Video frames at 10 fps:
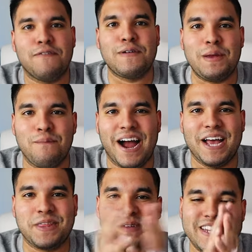definitely
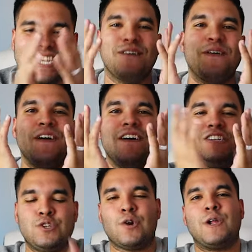buy them. That's how
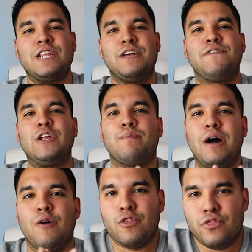strongly I feel
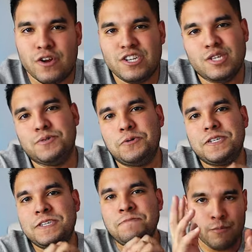about the Thursday
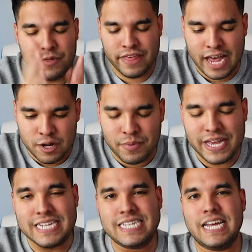boots. And with that
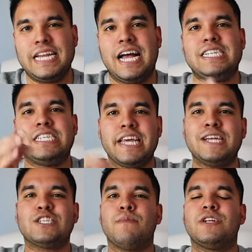being said, guys,
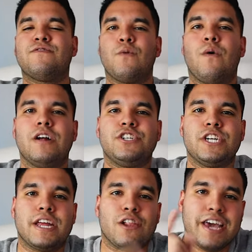thanks so much for
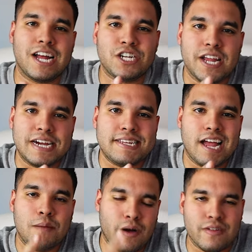watching and I'll catch you next
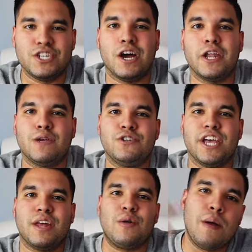time on the Johnny Q
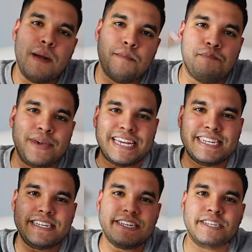channel.
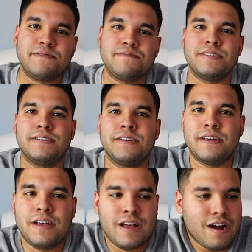Peace.
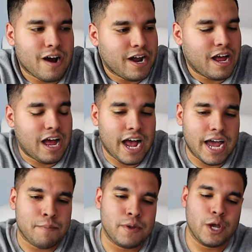All right,
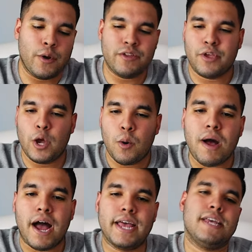I'm going to go
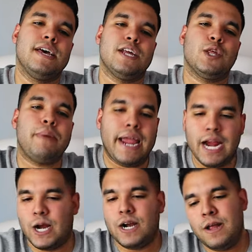buy another
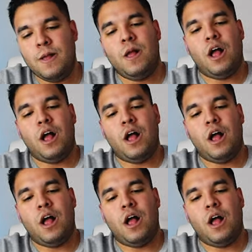pair